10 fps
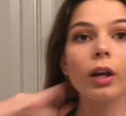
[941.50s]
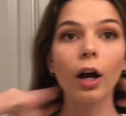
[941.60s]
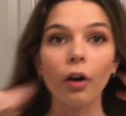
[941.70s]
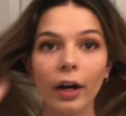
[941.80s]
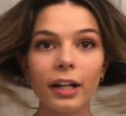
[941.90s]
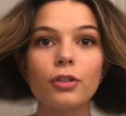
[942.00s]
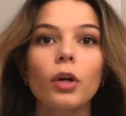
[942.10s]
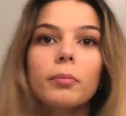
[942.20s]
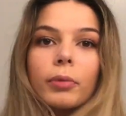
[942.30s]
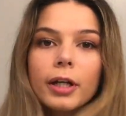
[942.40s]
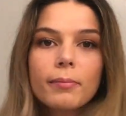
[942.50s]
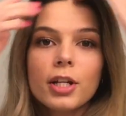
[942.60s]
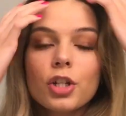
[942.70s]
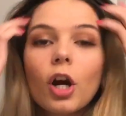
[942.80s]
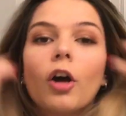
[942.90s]
Alright, so I'm pretty
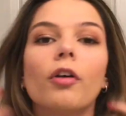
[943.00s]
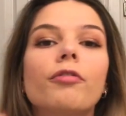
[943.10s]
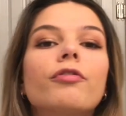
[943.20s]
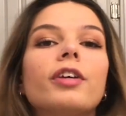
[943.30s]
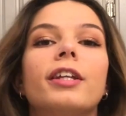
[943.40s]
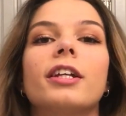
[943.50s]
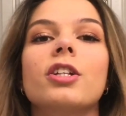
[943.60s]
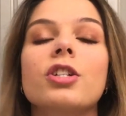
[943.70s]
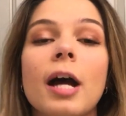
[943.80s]
much all finished.